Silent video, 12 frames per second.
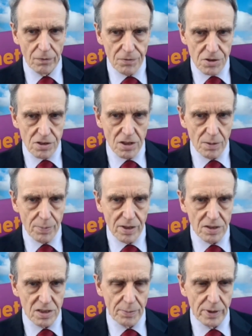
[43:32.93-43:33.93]
obviously,
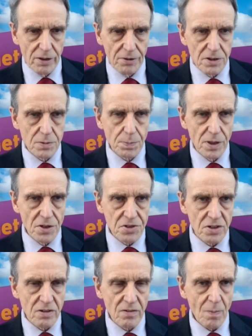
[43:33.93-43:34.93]
because I'm an honest
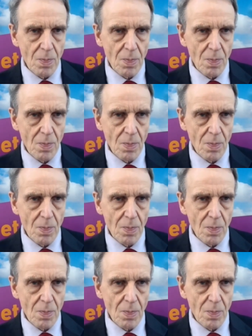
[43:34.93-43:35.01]
person.